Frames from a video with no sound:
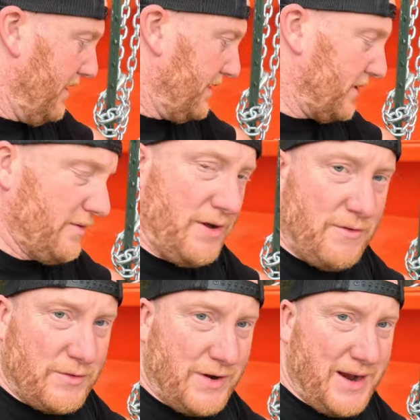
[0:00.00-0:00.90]
So have you
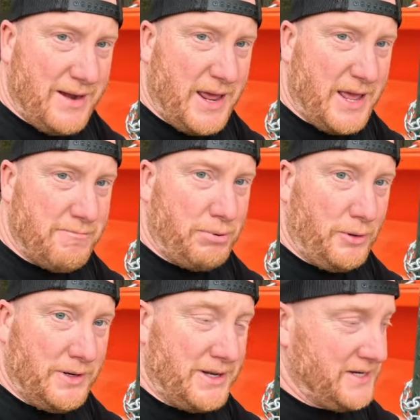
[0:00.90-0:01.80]
ever tried
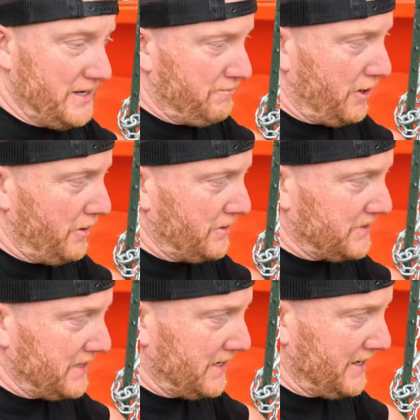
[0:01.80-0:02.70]
pulling a
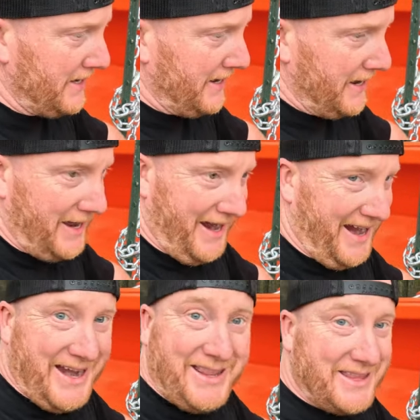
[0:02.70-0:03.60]
T-post
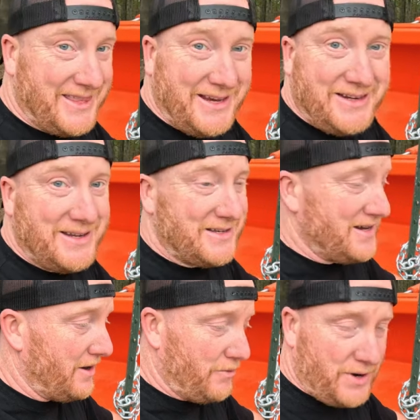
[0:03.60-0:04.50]
and the thing does
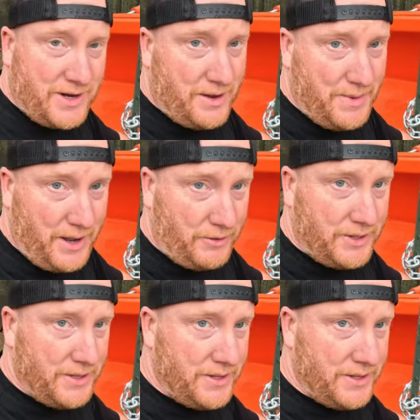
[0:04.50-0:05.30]
not want to come out?